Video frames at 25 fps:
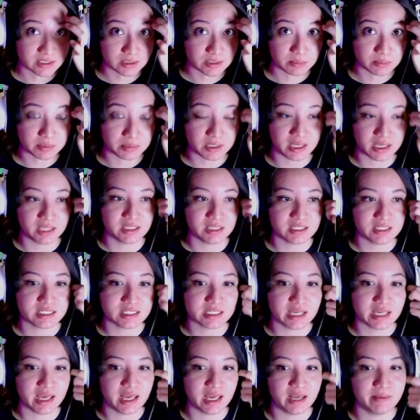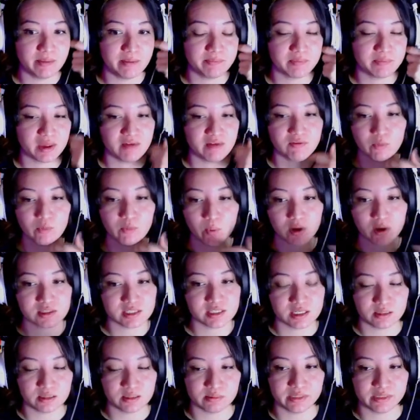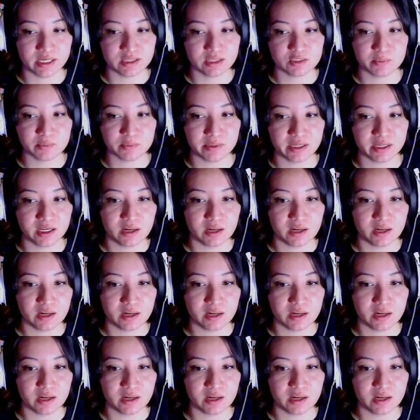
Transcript: going to play this game. I haven't watched anybody else play it.